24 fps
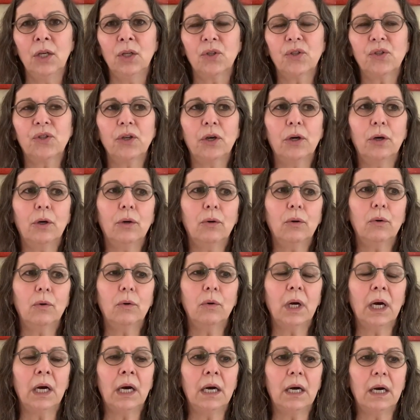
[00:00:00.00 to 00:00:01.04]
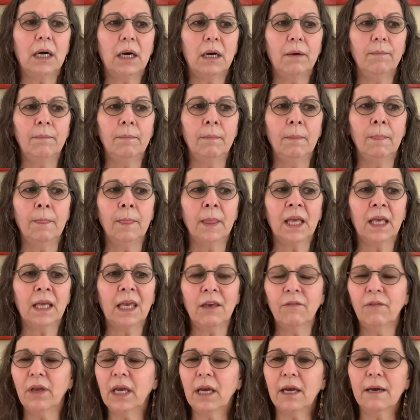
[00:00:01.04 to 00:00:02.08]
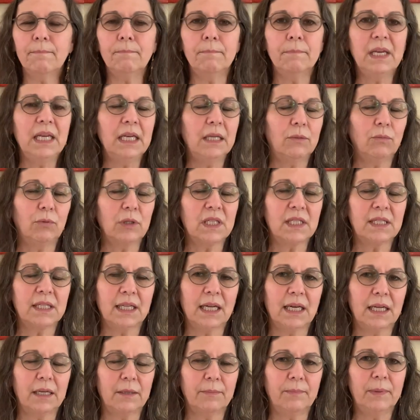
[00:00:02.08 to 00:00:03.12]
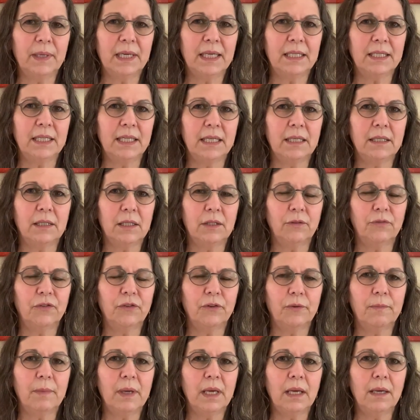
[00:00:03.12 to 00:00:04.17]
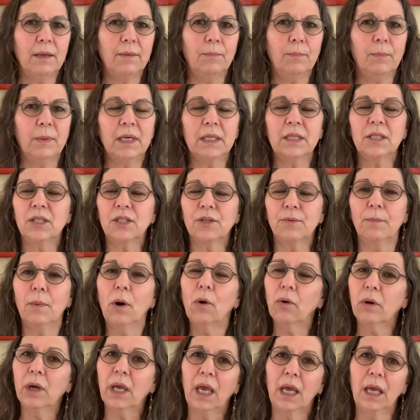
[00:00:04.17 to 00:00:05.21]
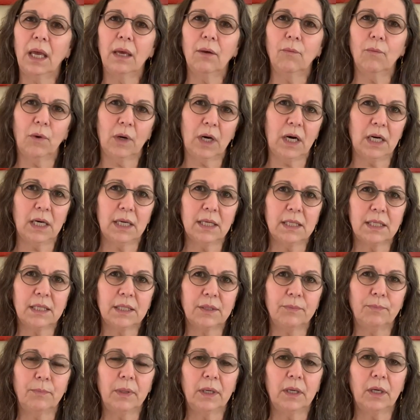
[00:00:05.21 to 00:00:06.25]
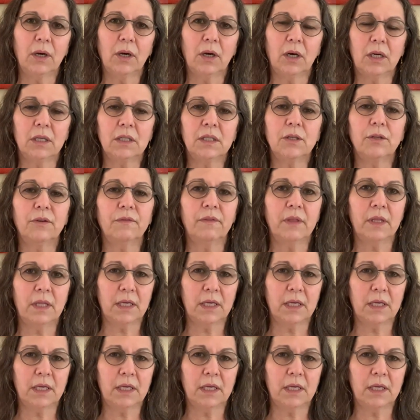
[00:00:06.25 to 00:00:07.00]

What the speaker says: So giving up meat was not a big deal for me, but smoking was because of